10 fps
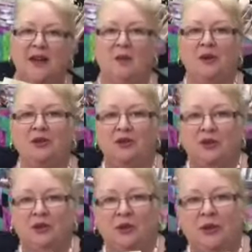Now what you
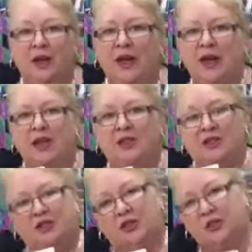do is
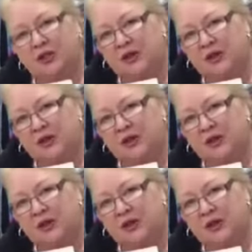you choose a